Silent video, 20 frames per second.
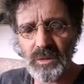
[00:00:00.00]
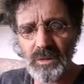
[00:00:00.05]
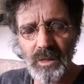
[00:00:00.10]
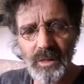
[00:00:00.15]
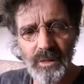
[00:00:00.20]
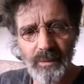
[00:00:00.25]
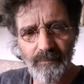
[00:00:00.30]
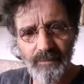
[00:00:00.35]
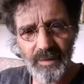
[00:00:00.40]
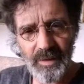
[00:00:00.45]

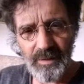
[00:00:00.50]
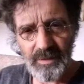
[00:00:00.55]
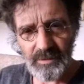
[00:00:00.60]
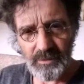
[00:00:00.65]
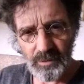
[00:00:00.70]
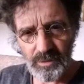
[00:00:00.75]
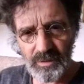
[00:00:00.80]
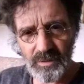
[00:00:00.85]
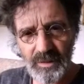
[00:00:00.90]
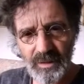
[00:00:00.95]
Then you have
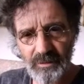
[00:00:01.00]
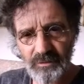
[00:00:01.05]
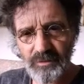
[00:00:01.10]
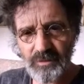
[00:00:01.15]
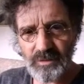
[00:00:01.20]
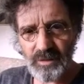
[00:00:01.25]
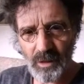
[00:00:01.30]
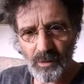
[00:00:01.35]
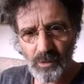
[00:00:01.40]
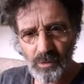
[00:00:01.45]
to
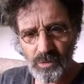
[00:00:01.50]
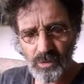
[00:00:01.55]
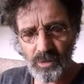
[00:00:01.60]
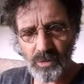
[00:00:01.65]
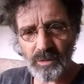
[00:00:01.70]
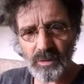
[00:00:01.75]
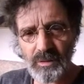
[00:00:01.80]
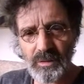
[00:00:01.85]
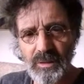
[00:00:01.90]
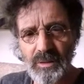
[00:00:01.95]
dive as
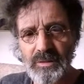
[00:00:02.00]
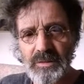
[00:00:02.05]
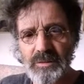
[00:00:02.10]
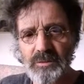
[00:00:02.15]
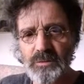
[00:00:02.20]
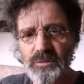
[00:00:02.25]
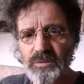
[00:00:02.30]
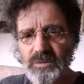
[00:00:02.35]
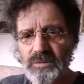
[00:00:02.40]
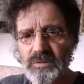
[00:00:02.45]
deep that
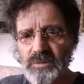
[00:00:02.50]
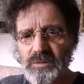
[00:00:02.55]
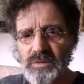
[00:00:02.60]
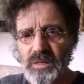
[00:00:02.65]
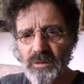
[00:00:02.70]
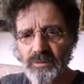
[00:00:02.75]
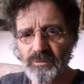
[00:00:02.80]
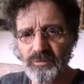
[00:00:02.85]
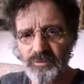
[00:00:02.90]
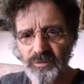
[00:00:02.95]
you
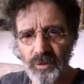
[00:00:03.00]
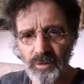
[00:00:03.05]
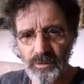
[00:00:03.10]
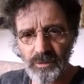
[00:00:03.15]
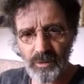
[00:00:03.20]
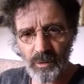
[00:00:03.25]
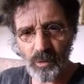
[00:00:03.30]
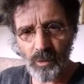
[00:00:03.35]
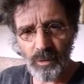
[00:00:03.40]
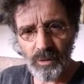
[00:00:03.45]
carry
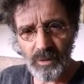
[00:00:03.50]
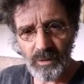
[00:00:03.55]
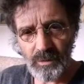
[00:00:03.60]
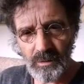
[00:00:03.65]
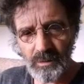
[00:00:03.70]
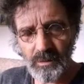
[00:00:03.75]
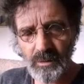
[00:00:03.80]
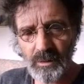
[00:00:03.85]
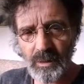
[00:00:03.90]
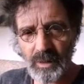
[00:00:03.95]
everything
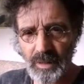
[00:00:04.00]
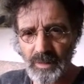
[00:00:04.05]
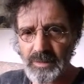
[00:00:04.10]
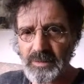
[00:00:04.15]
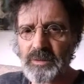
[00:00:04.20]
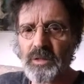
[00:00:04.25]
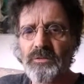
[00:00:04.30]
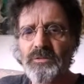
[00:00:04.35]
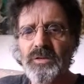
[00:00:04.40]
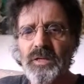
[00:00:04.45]
on your
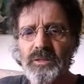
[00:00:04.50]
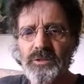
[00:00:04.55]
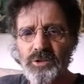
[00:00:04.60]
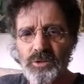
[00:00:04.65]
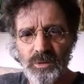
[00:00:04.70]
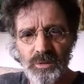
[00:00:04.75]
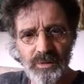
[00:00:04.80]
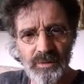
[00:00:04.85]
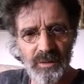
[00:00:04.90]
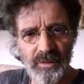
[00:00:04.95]
shoulders from
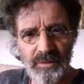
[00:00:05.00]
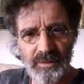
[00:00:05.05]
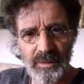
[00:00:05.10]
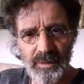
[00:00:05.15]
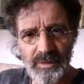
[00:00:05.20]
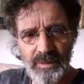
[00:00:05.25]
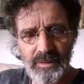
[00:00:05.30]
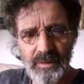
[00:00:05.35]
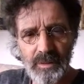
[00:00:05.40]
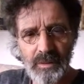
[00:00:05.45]
below.
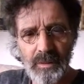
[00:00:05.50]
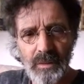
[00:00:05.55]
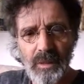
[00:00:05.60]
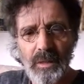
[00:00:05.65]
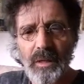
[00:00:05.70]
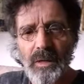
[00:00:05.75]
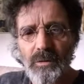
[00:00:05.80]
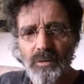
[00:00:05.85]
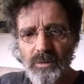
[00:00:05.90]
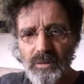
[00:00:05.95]

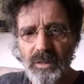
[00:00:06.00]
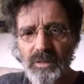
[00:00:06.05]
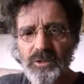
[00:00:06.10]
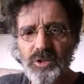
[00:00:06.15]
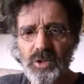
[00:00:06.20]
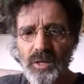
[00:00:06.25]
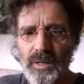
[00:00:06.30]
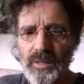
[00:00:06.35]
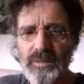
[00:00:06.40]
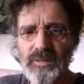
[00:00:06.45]

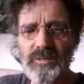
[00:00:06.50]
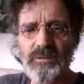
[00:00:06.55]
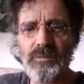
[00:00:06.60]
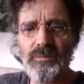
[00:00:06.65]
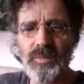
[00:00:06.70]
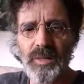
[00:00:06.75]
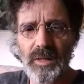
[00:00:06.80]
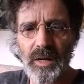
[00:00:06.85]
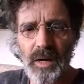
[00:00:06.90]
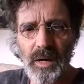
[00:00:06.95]
And then you
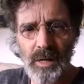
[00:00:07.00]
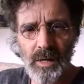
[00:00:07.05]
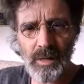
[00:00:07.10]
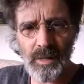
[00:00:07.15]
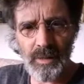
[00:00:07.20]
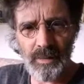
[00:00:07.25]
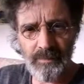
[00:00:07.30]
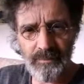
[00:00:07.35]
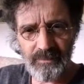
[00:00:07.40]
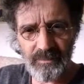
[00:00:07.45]
rise
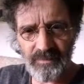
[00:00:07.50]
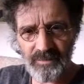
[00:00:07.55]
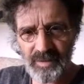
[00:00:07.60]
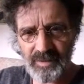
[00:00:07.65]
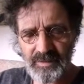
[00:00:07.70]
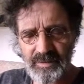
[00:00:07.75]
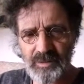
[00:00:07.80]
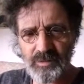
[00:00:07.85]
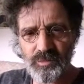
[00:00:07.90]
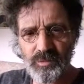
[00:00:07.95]
with
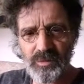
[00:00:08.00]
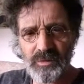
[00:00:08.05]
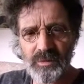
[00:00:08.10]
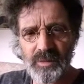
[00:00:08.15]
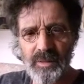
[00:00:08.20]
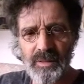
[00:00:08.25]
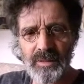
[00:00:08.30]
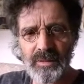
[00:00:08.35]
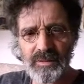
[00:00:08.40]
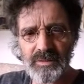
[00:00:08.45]
everything you
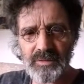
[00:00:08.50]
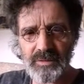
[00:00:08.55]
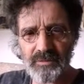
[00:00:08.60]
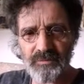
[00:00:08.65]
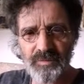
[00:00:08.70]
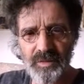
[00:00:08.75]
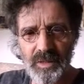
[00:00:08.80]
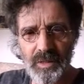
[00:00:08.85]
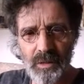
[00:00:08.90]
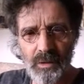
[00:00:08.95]
carry
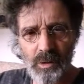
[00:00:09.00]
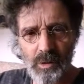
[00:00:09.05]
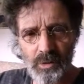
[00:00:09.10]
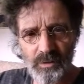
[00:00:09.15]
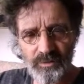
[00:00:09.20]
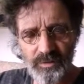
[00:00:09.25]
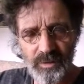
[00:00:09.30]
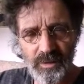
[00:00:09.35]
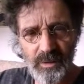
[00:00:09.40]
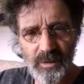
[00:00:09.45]
up
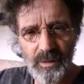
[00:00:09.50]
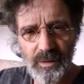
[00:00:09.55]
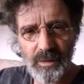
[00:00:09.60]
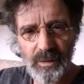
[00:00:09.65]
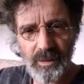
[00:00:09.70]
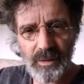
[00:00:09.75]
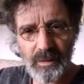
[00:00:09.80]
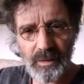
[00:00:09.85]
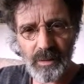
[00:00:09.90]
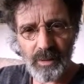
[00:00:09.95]
again,
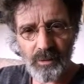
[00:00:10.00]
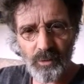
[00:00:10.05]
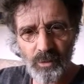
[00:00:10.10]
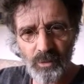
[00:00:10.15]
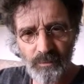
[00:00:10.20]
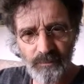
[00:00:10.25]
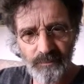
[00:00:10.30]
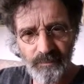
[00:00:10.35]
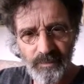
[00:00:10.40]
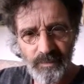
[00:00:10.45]
upwardly.
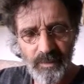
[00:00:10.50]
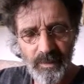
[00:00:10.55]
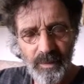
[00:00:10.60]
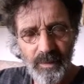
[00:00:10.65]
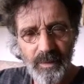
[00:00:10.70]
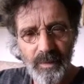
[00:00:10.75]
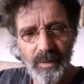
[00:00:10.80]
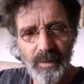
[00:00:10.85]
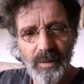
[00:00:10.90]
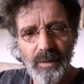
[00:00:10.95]

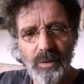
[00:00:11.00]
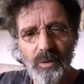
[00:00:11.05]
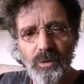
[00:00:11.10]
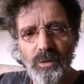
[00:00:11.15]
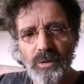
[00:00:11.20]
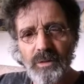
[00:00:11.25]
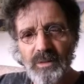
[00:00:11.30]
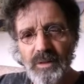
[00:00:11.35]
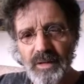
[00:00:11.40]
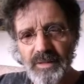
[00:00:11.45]
And that
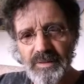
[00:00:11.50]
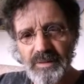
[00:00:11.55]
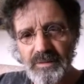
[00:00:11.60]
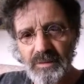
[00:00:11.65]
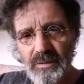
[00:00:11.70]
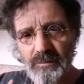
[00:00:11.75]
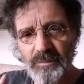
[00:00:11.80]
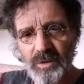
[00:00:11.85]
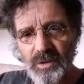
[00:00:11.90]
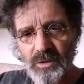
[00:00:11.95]
means the
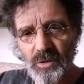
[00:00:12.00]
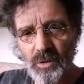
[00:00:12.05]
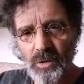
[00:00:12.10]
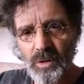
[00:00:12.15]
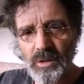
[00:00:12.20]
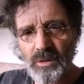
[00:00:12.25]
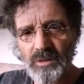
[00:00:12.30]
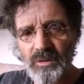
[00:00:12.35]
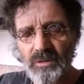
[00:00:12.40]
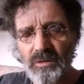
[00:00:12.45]
repair
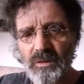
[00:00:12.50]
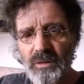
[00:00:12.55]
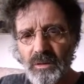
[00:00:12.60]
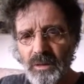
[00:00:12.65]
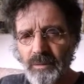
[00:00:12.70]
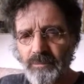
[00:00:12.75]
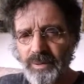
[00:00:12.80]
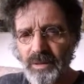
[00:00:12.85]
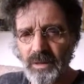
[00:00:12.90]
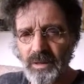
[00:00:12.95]
of the
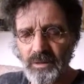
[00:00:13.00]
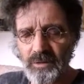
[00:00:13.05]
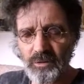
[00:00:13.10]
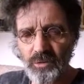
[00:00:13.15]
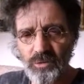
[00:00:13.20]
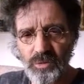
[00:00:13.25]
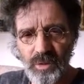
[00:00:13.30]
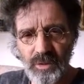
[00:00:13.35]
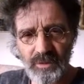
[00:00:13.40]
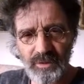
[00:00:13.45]
wing.
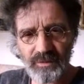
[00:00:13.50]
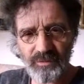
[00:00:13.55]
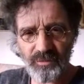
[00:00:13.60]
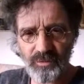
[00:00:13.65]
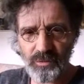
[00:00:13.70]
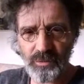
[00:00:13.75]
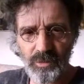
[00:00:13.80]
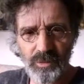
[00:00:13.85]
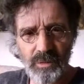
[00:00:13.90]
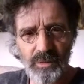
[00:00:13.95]

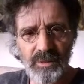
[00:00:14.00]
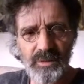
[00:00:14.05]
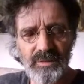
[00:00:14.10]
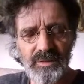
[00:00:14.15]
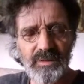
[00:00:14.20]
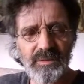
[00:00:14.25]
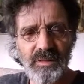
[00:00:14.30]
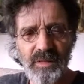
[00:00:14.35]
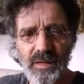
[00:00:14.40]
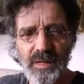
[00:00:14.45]
It's not
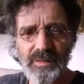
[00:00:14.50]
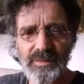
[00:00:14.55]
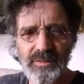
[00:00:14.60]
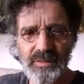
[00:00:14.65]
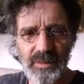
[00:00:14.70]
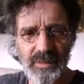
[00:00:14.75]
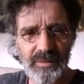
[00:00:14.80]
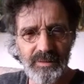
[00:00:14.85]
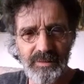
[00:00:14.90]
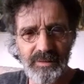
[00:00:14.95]
lost,
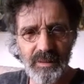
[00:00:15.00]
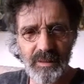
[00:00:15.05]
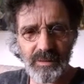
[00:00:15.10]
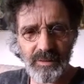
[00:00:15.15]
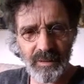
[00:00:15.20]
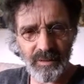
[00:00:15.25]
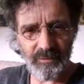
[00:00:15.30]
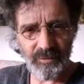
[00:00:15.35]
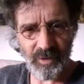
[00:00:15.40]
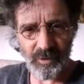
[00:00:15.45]
it
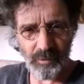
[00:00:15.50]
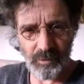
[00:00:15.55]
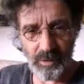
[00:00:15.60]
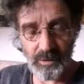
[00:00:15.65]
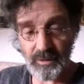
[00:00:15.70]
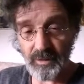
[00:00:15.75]
can heal.